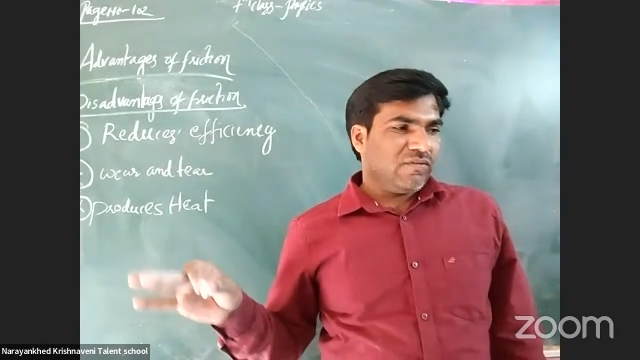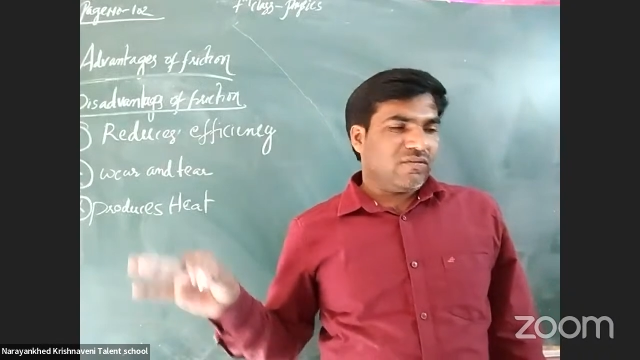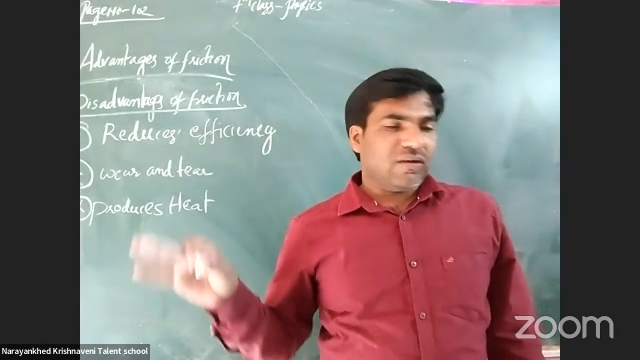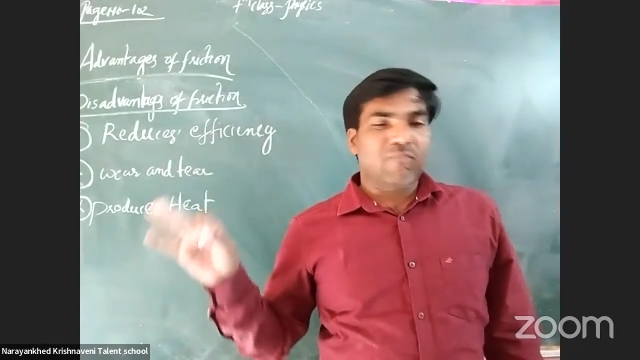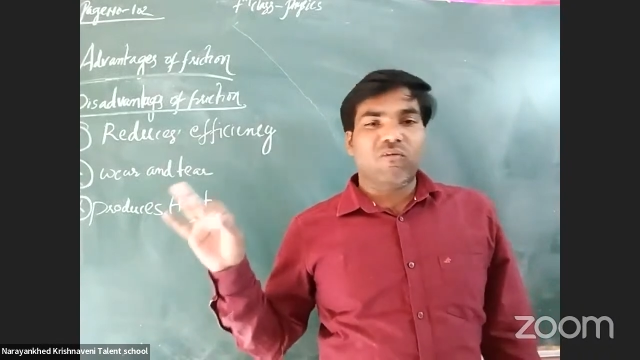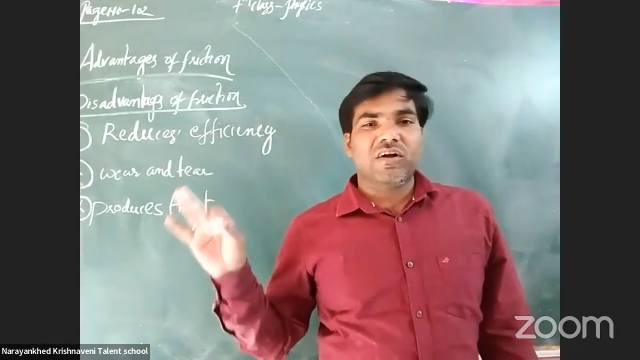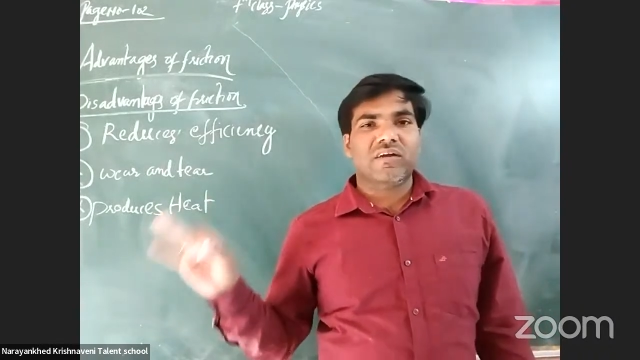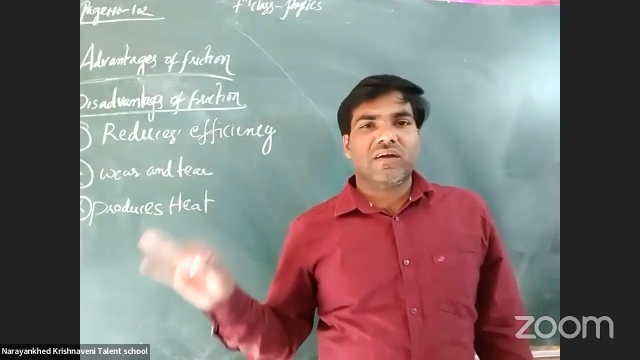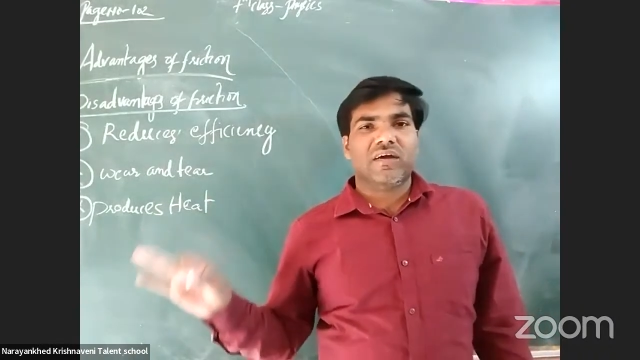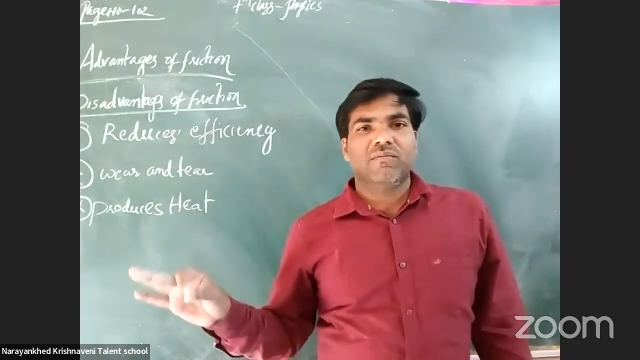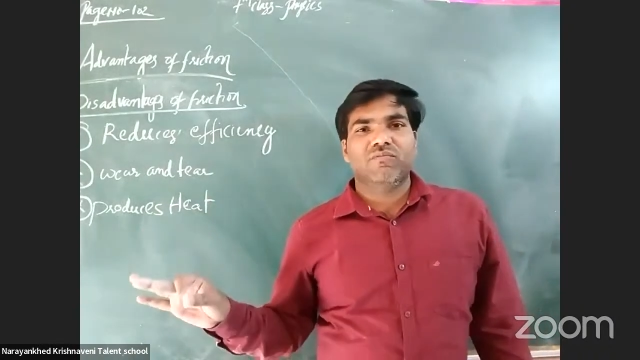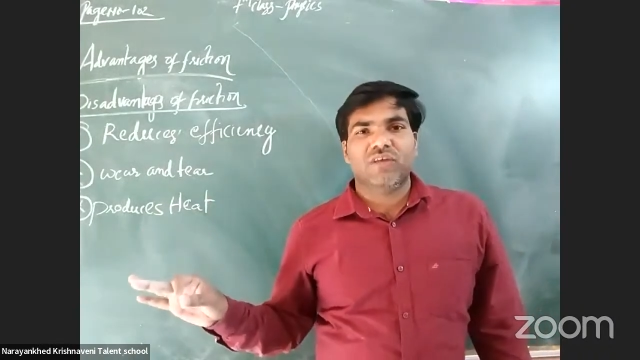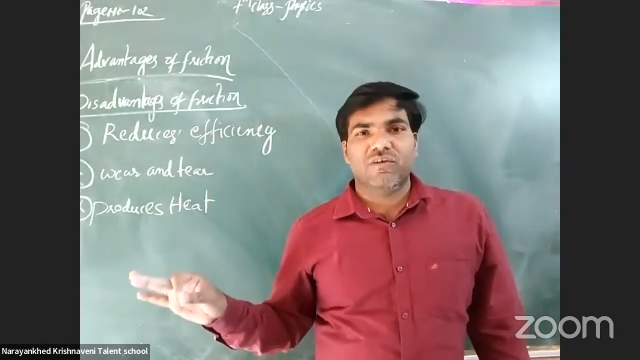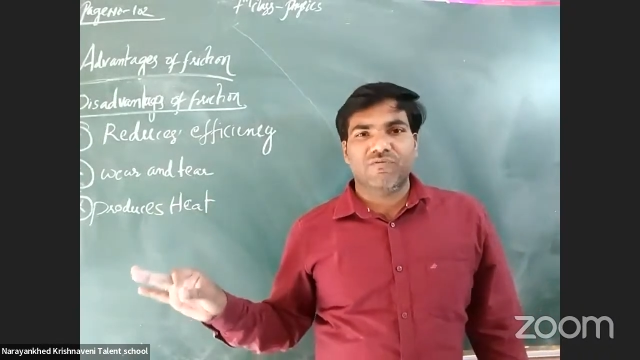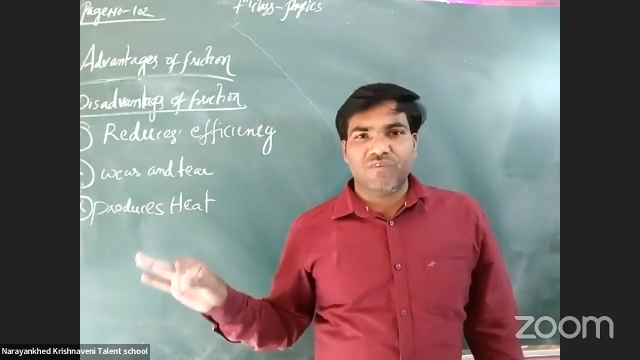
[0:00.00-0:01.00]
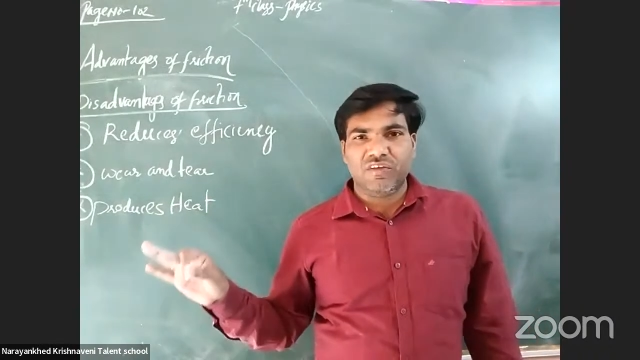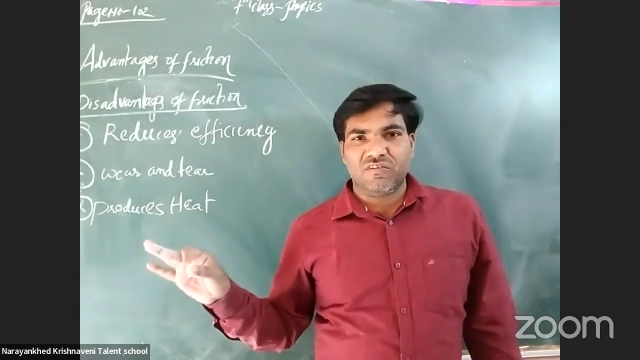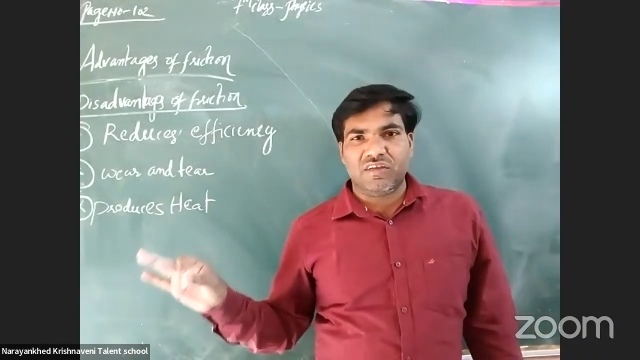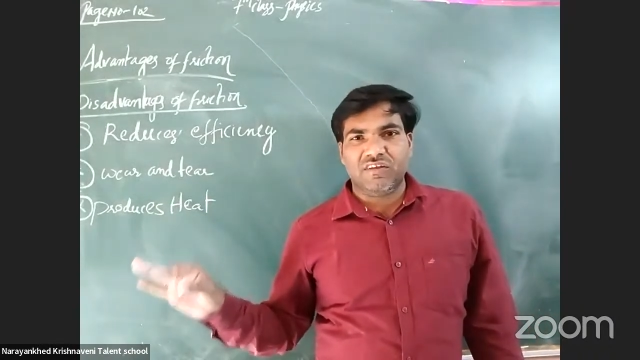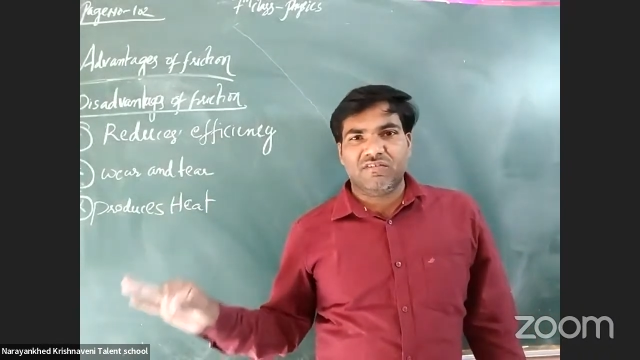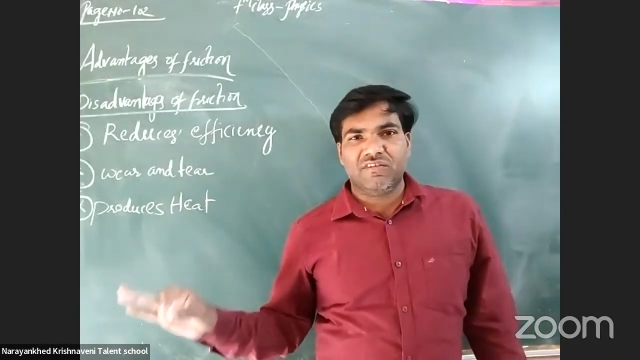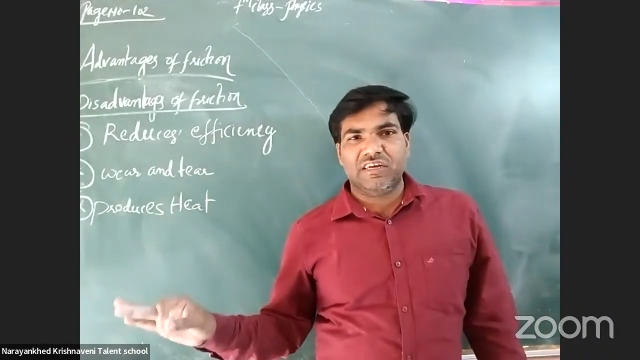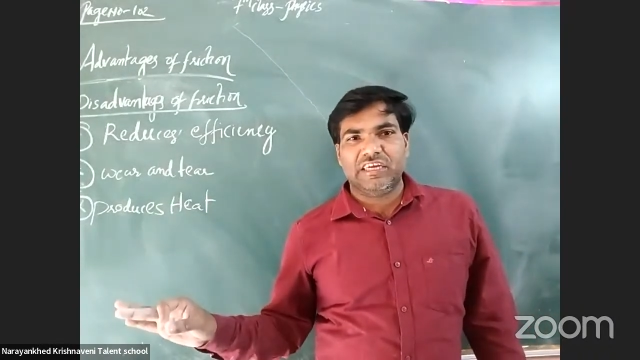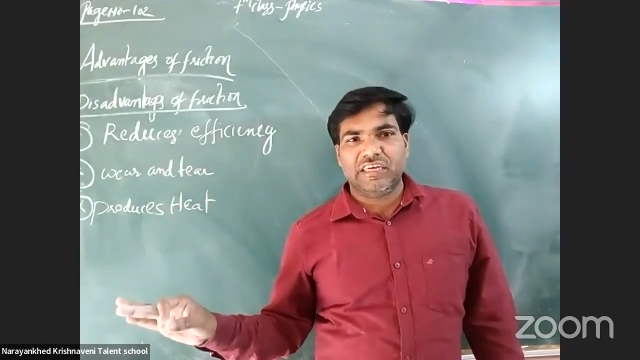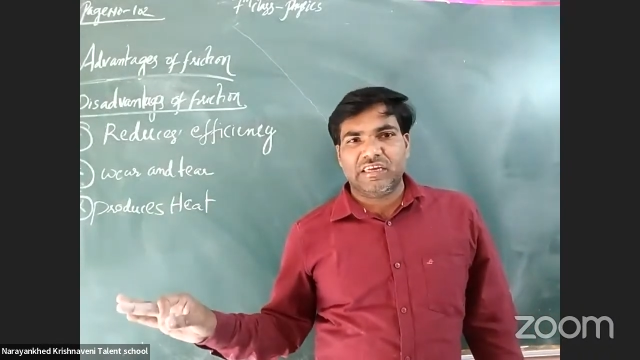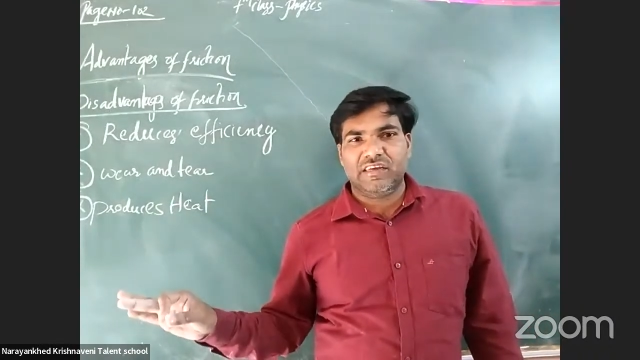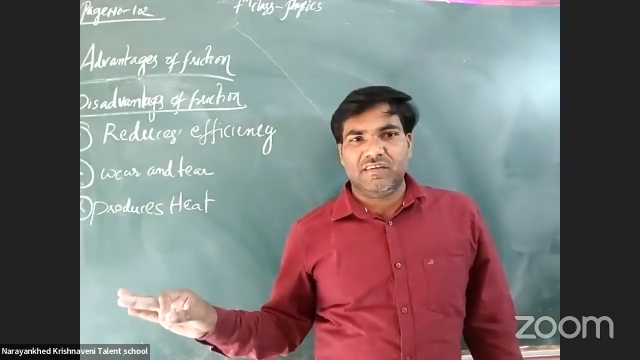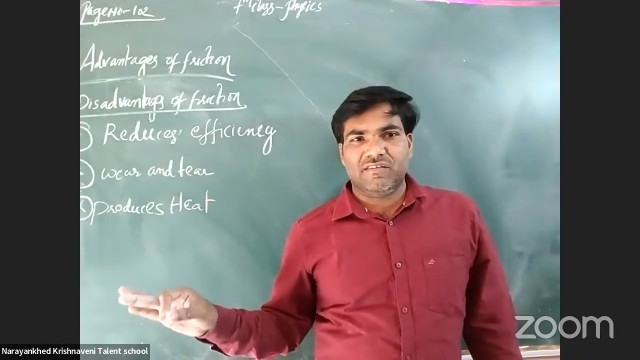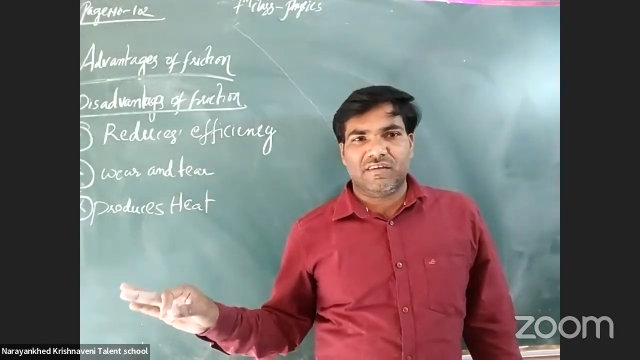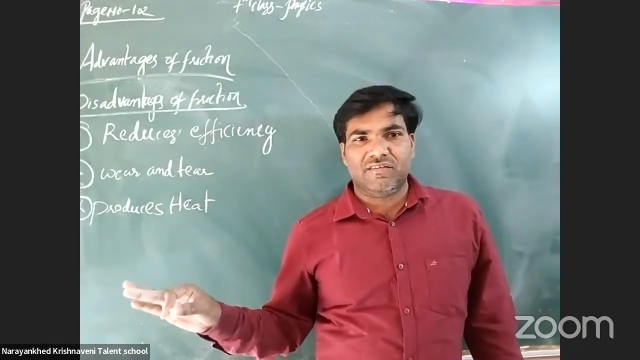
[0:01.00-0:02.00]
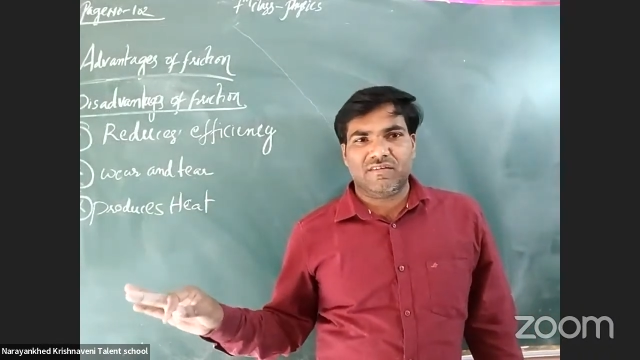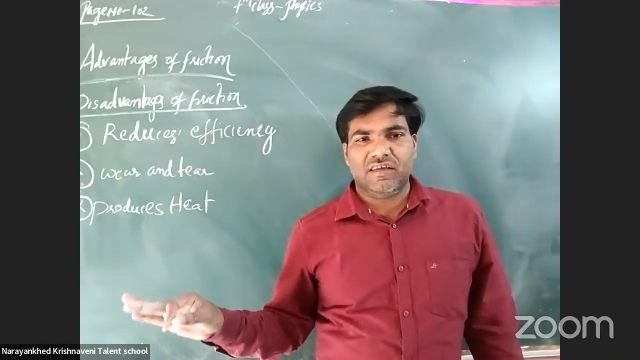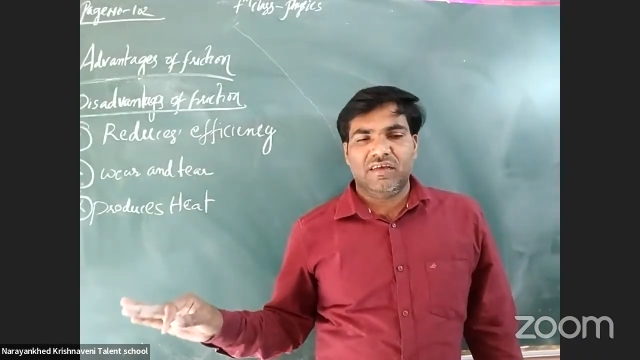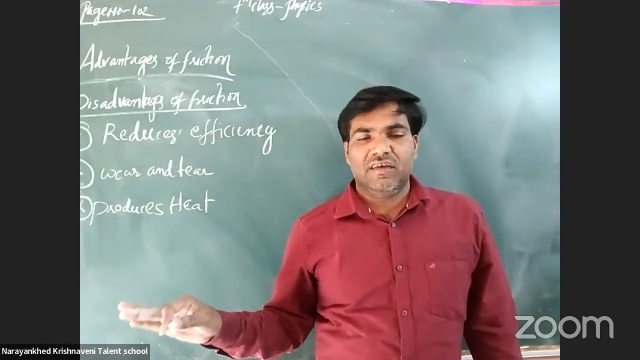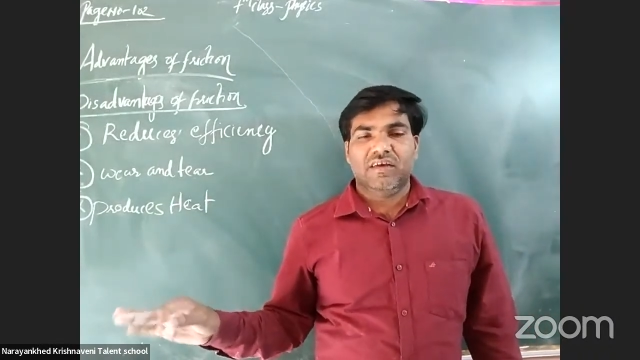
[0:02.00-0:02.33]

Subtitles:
Somewhat times efficiency decreases.